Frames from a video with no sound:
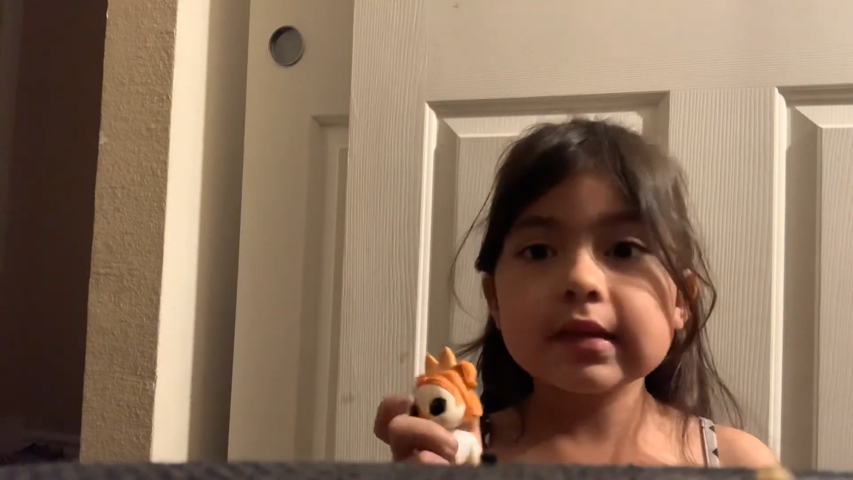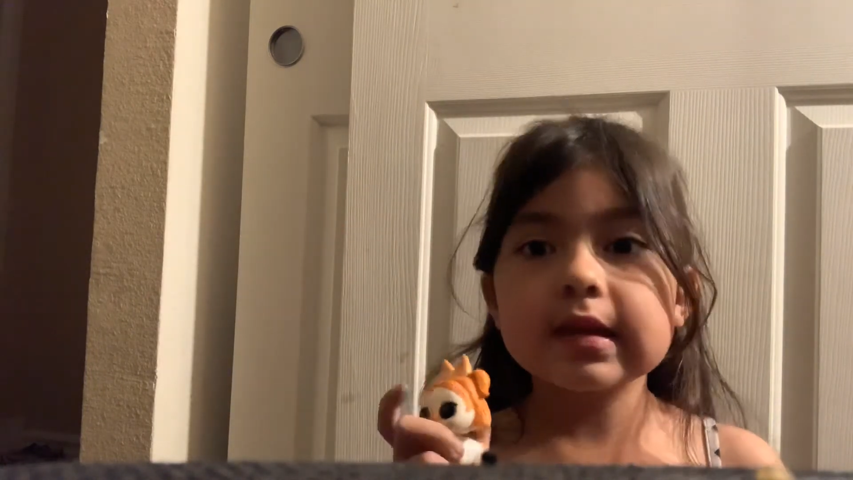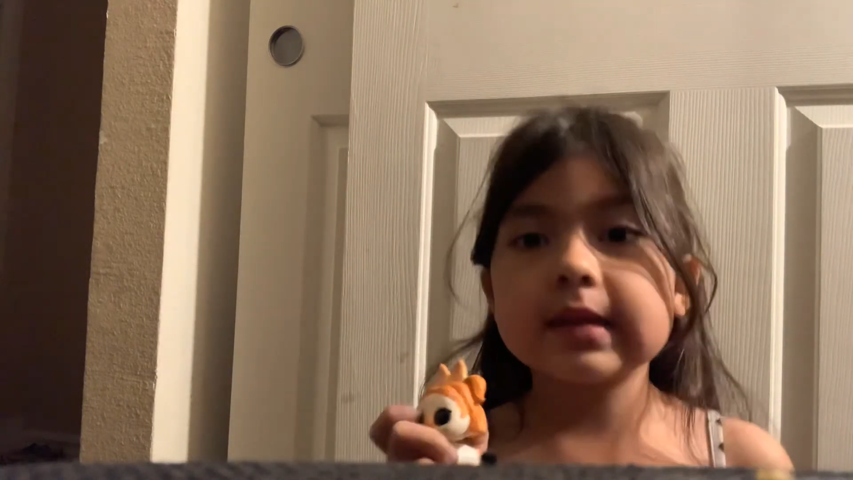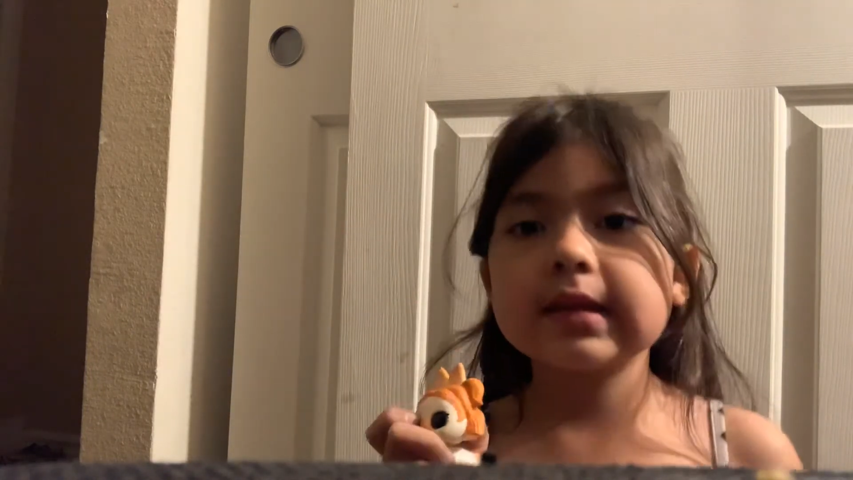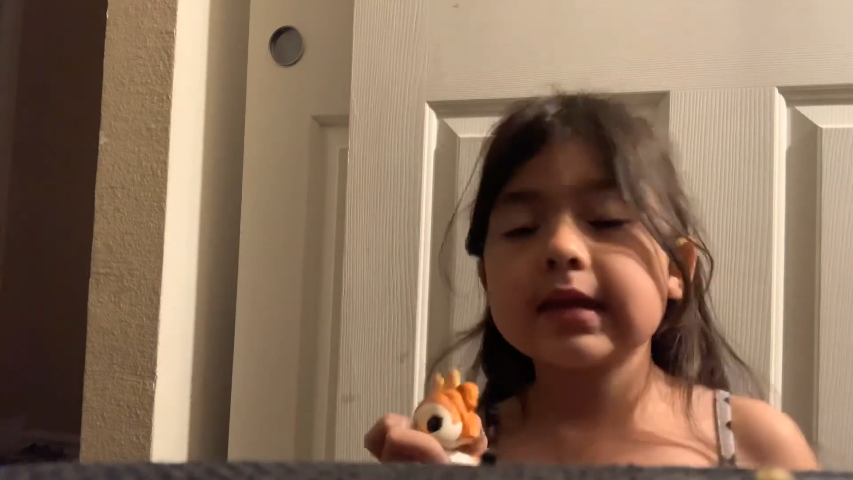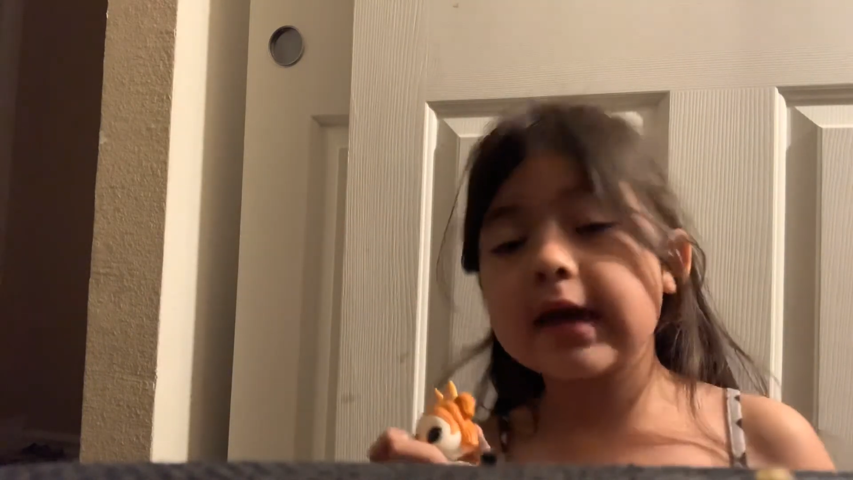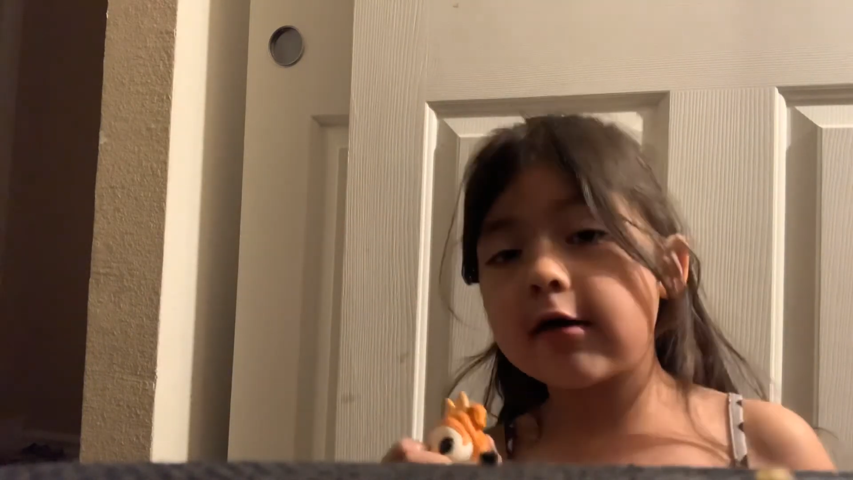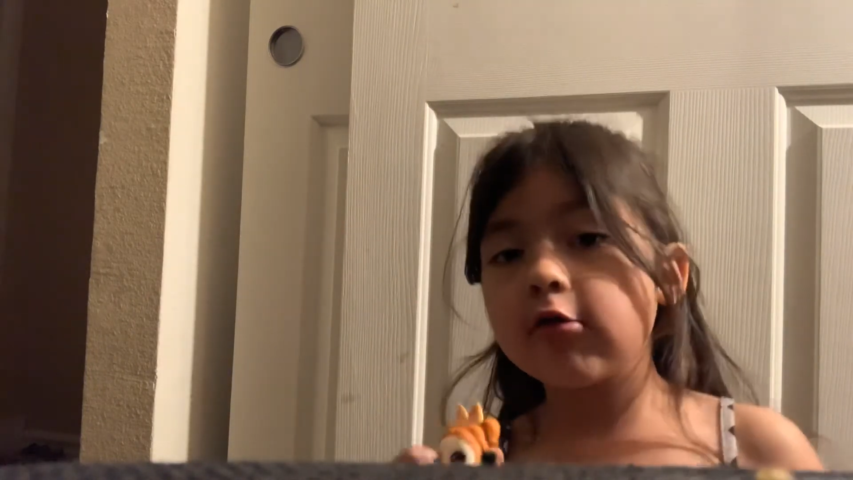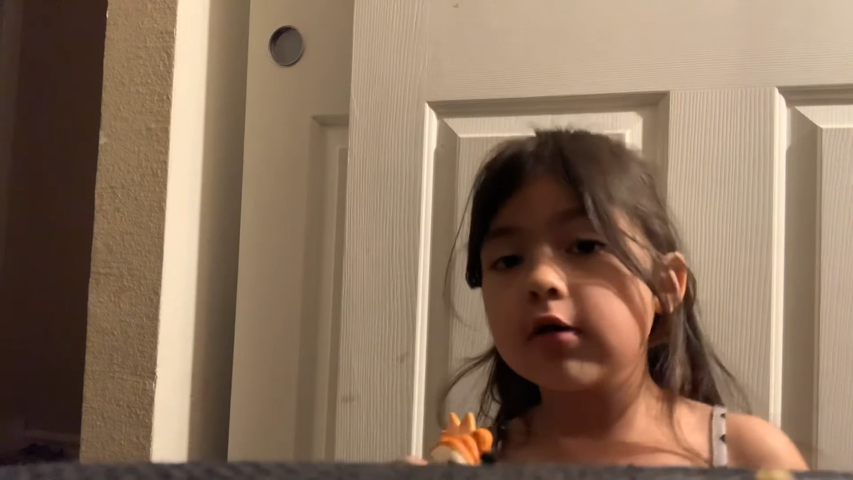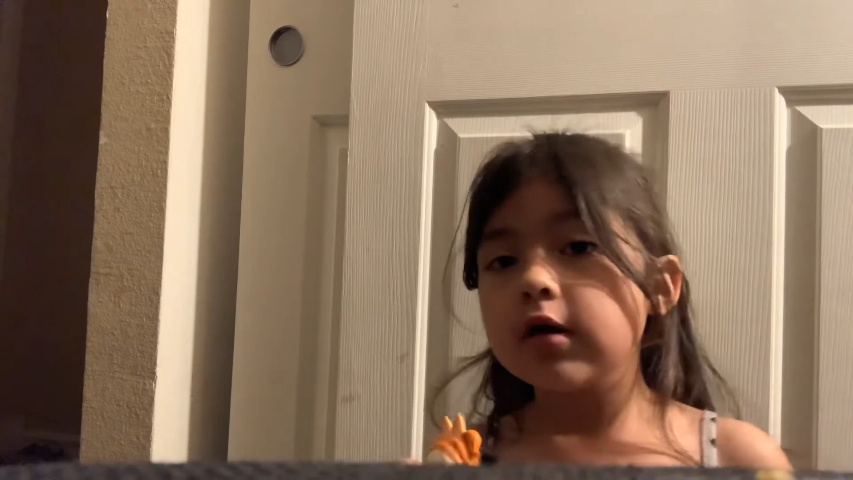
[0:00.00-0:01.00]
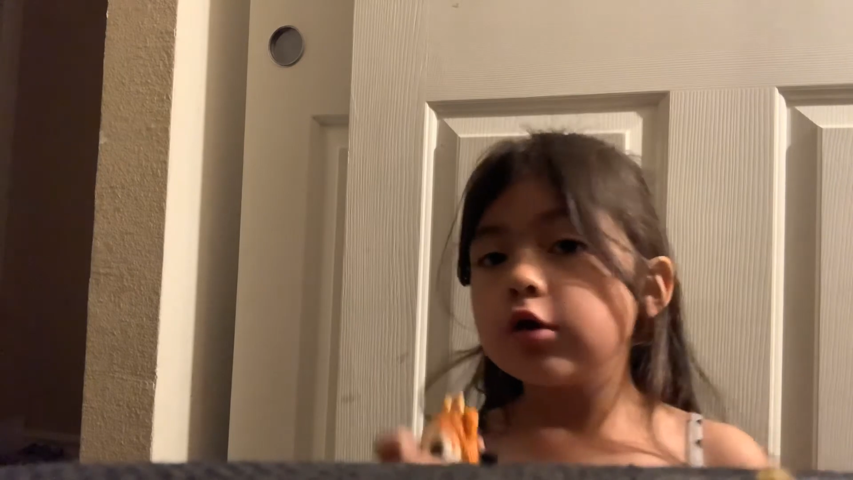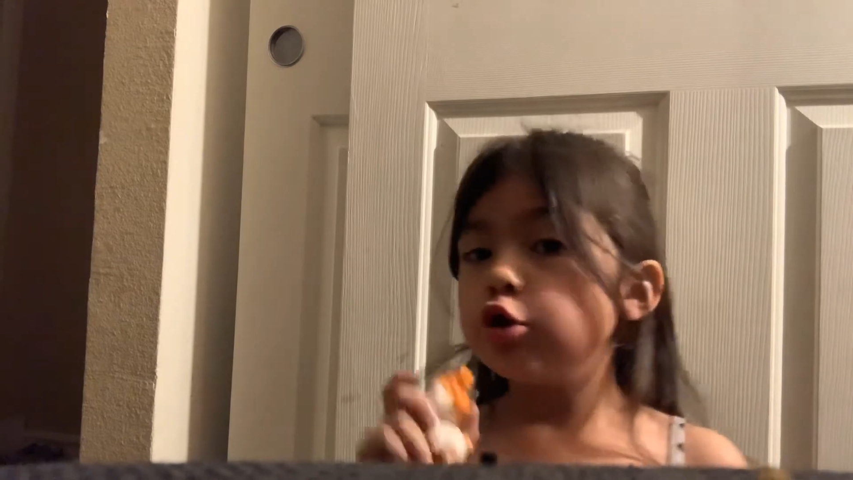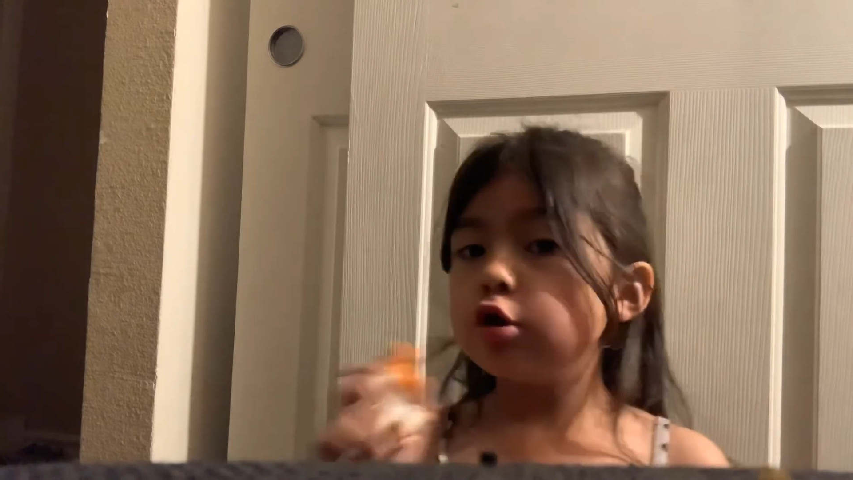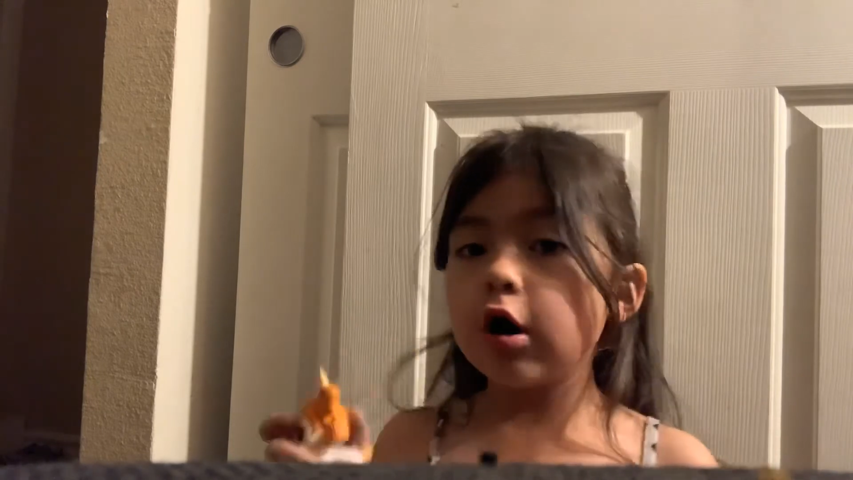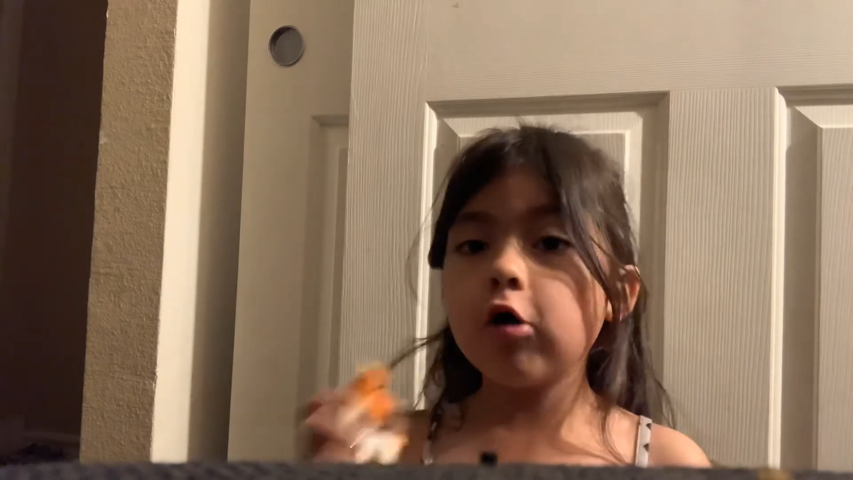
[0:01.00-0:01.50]
just tell
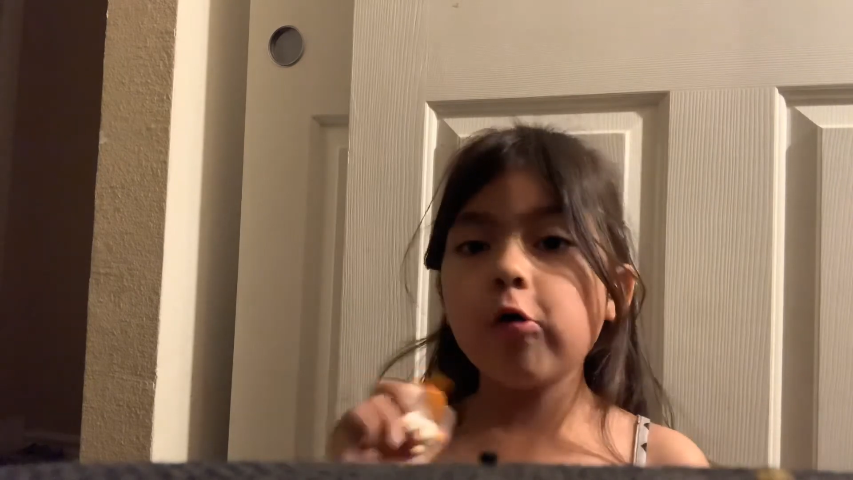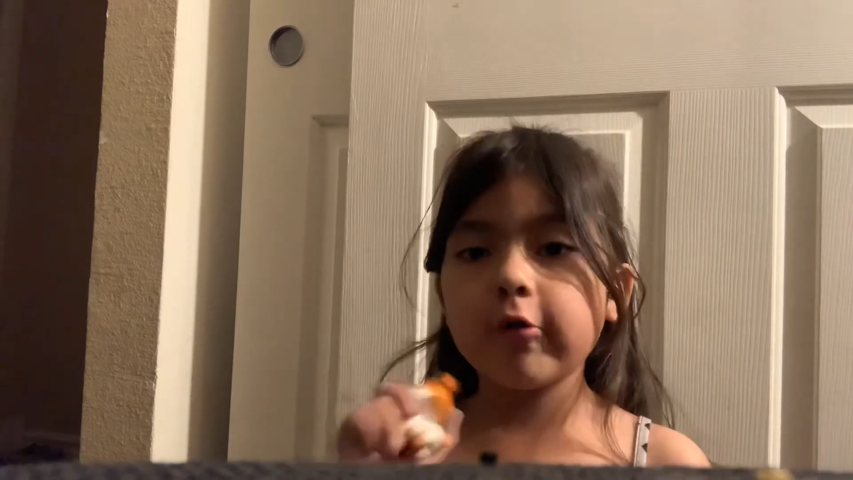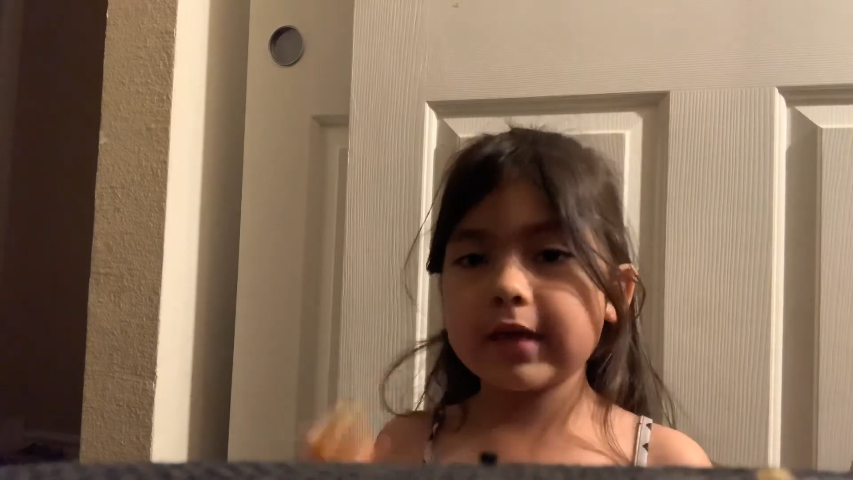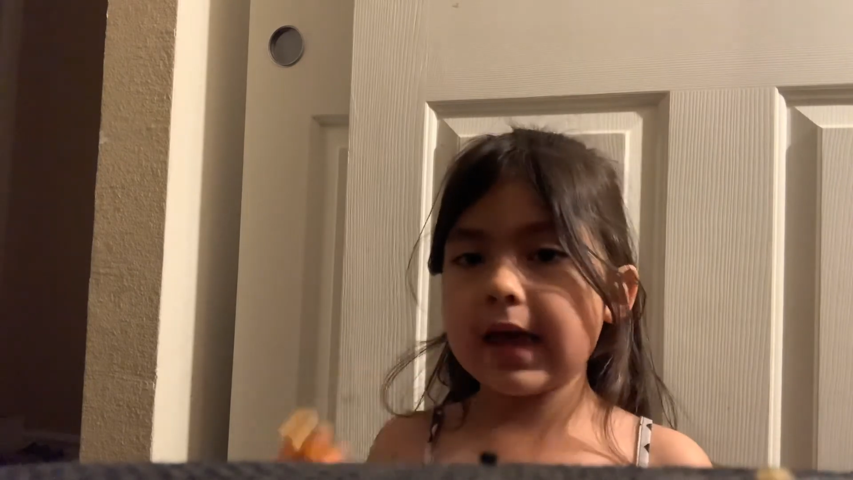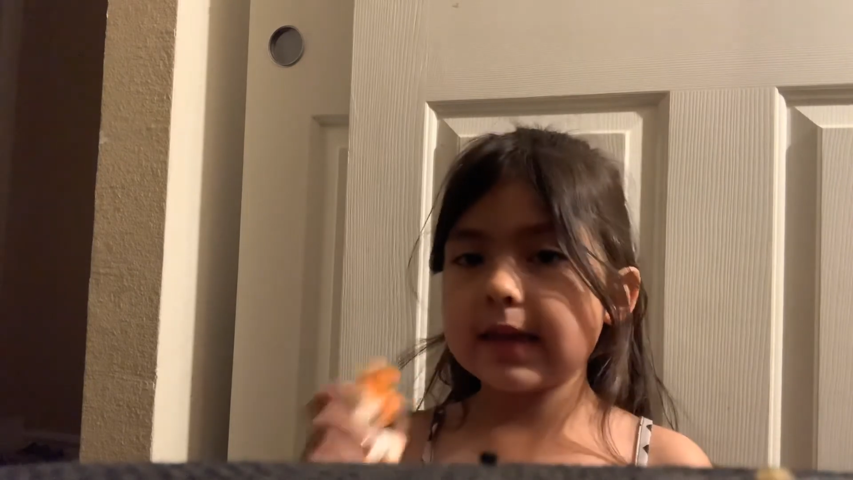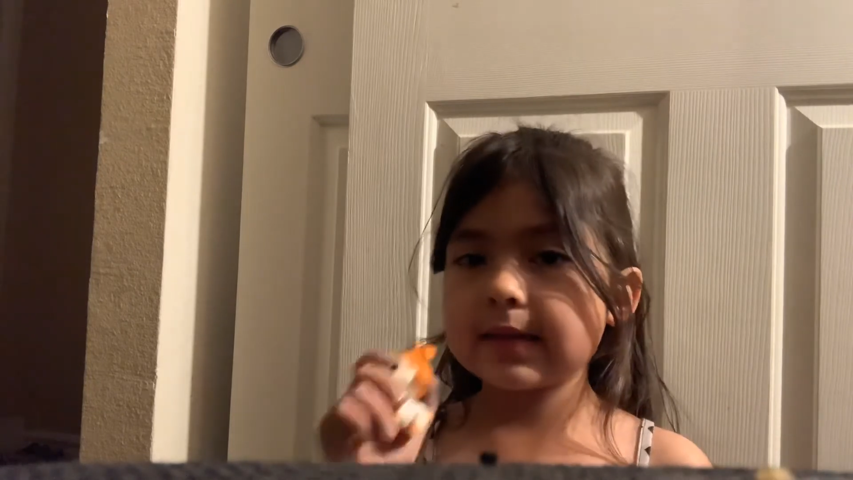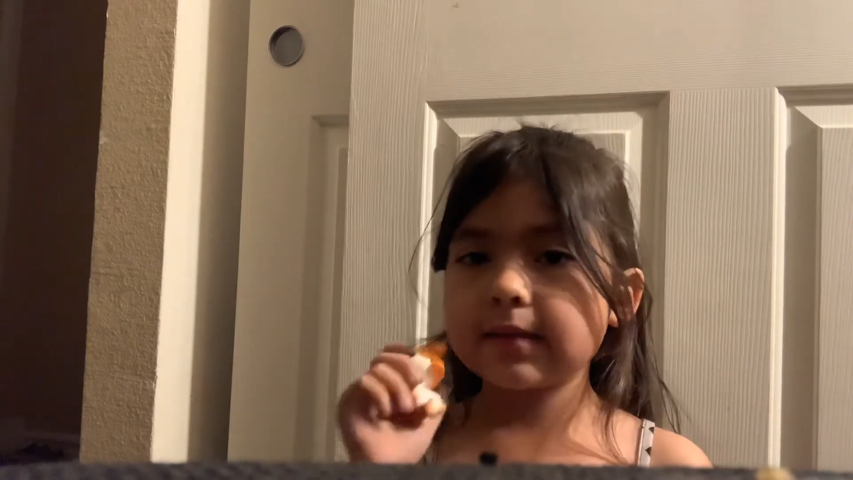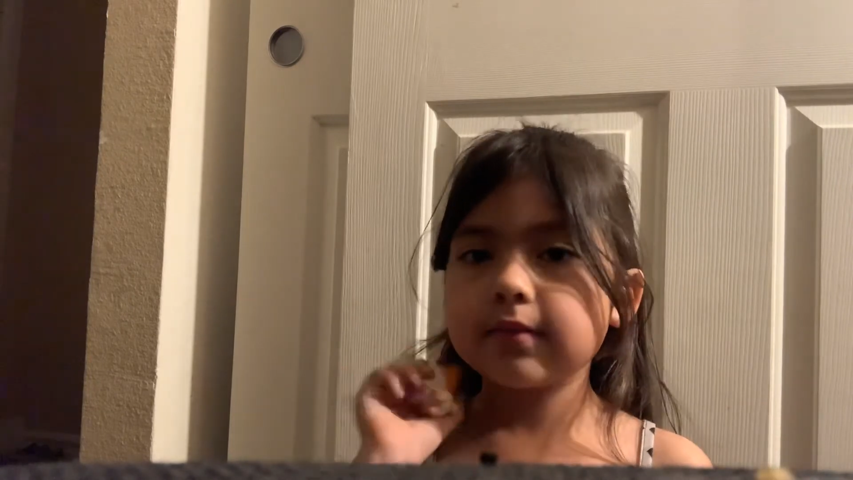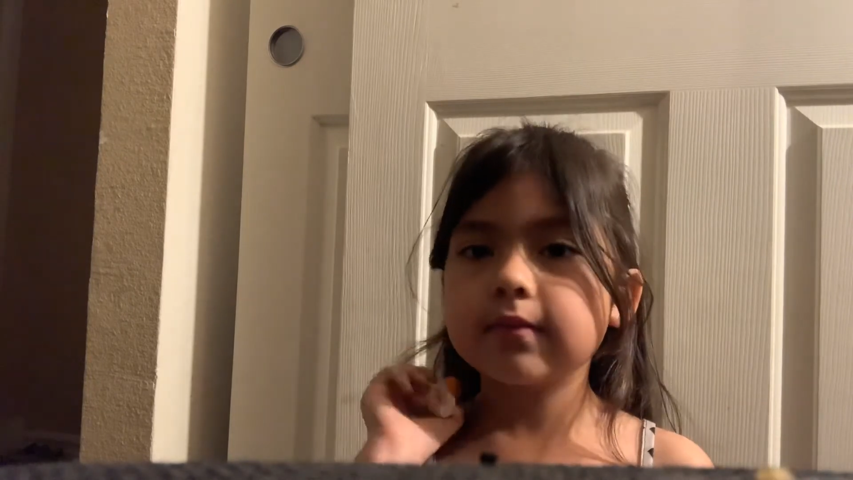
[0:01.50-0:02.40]
okay. no or yes.